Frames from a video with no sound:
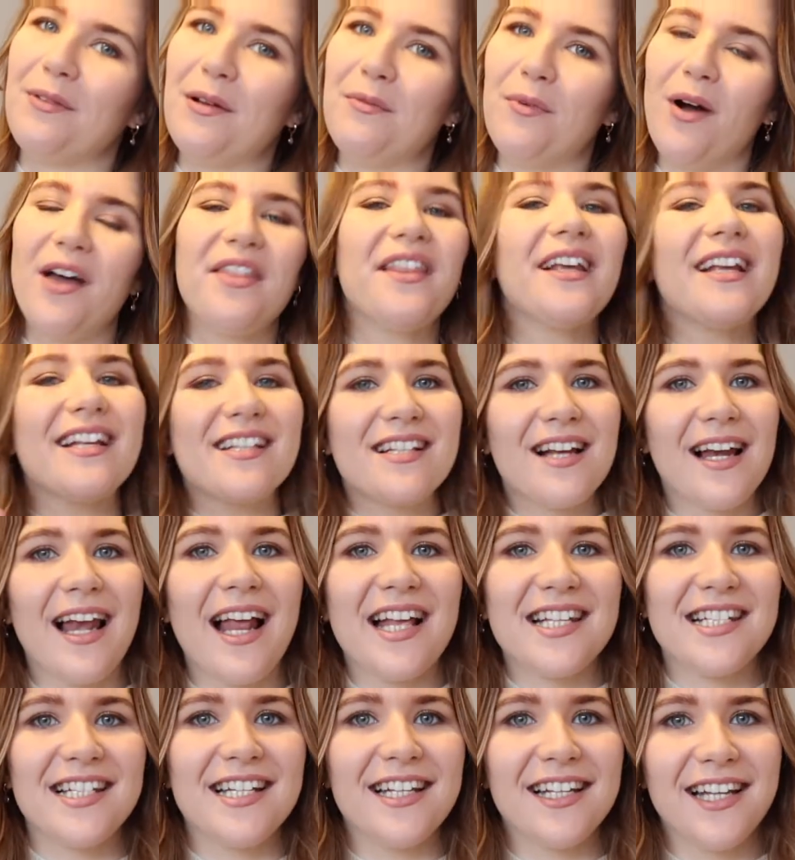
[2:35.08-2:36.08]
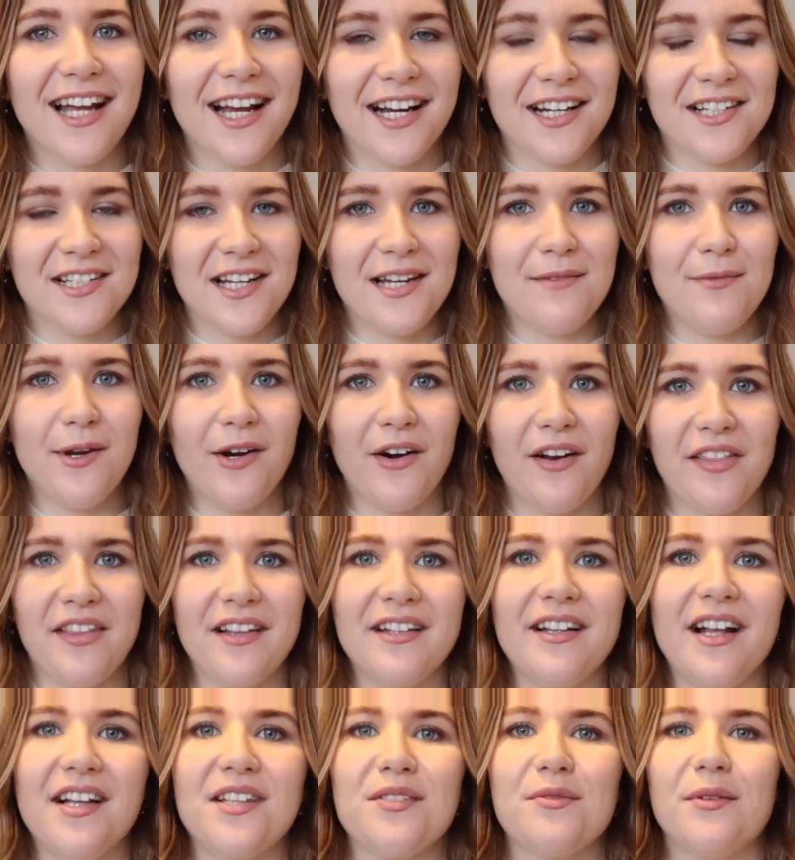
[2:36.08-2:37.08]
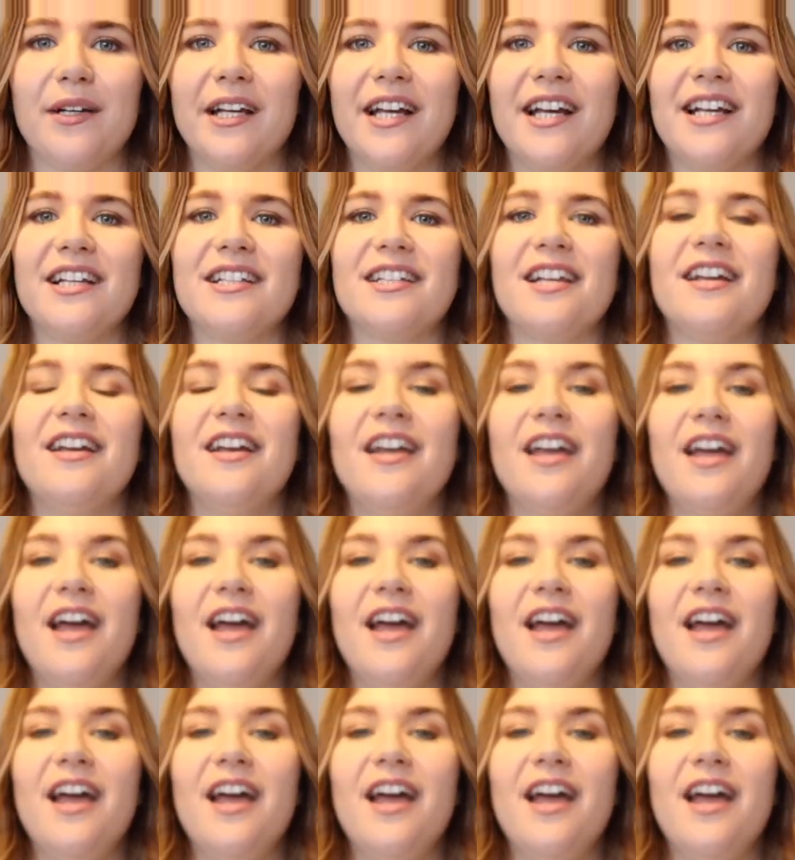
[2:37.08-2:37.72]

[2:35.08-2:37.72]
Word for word: bit more. I think it's classic academia, I think that's what it is.